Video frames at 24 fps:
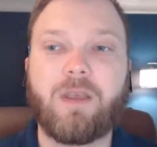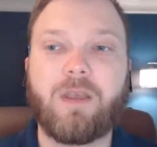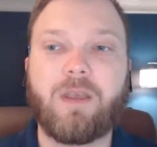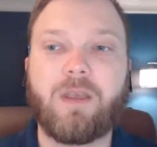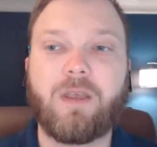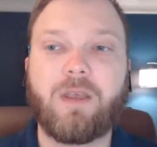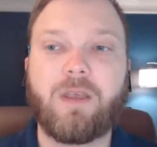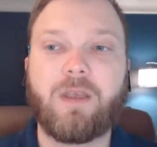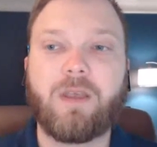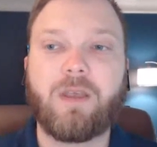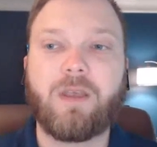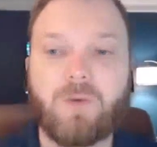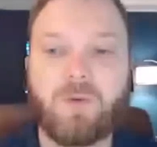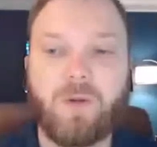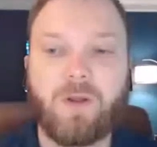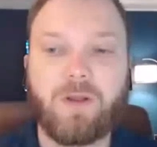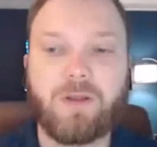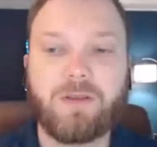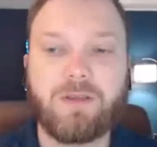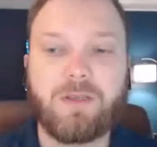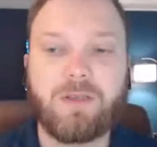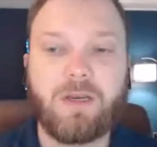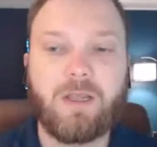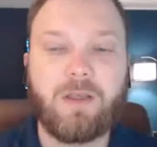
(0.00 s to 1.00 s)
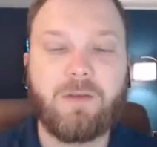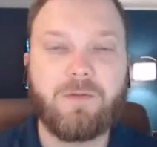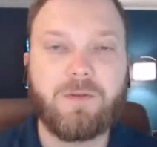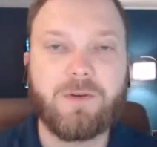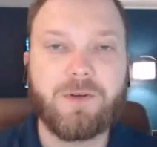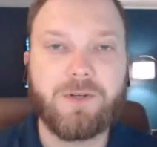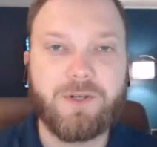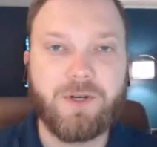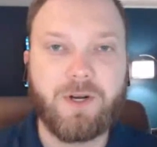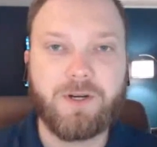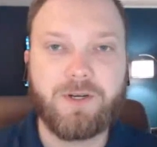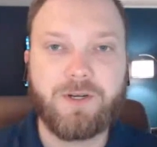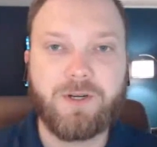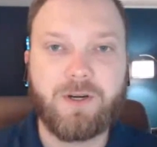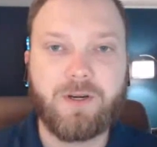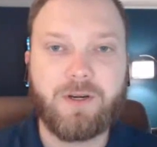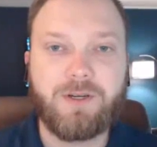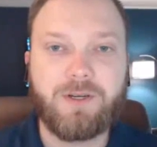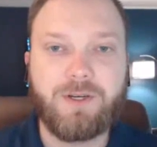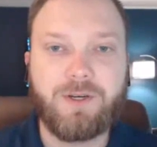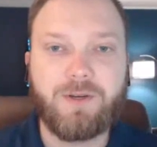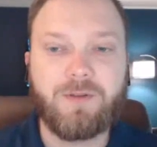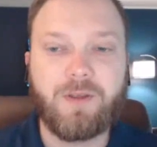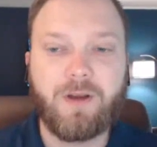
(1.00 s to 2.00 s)
as well as an infrastructure
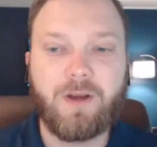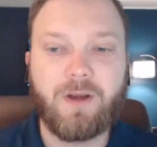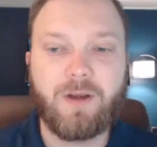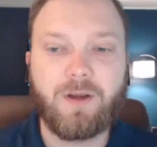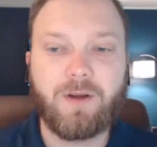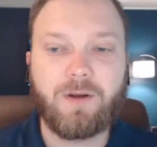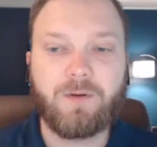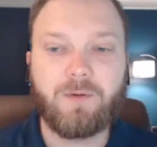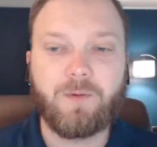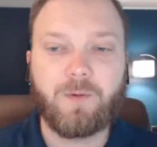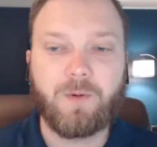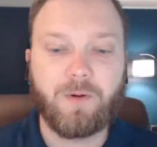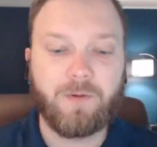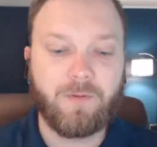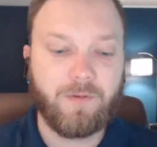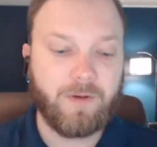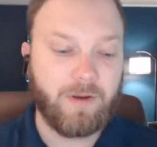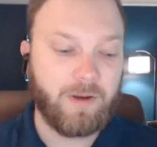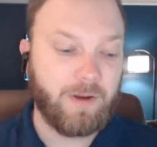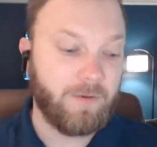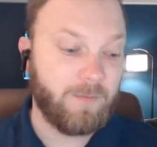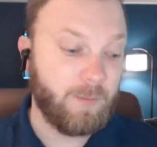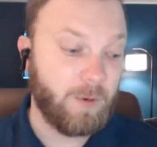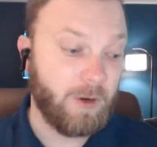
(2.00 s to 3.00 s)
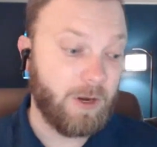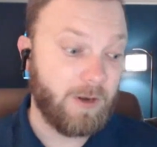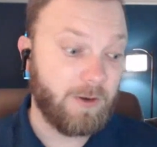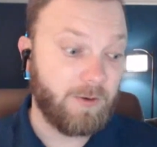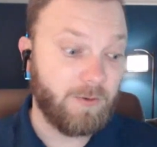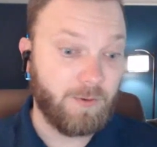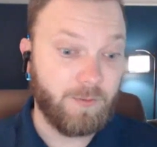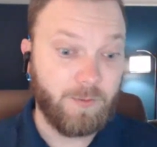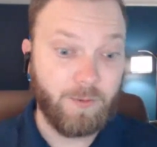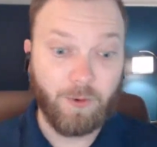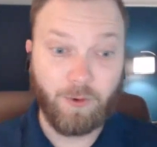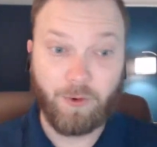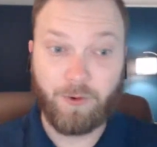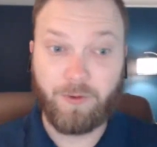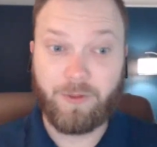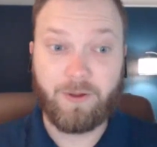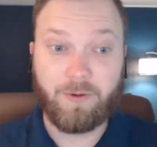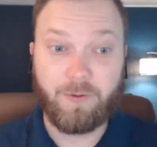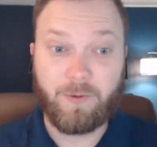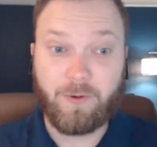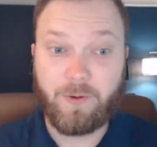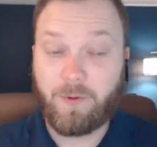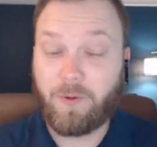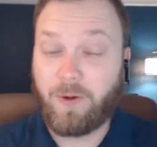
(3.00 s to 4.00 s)
issue there. We were very proud to report that
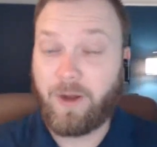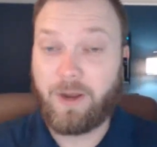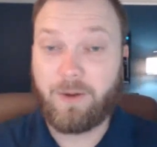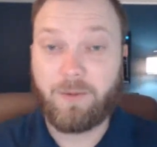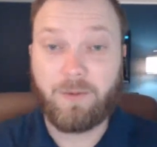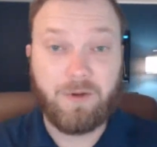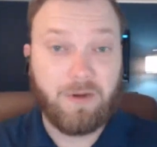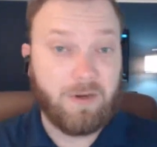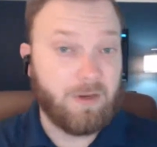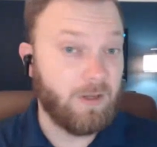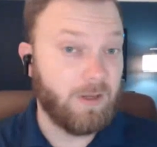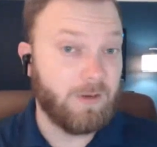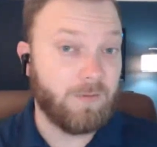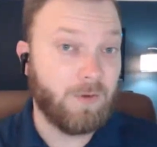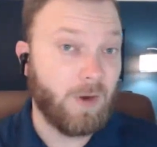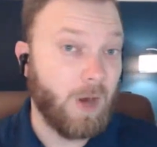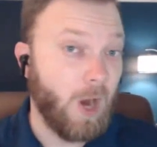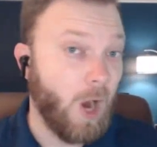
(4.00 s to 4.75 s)
we were able to deliver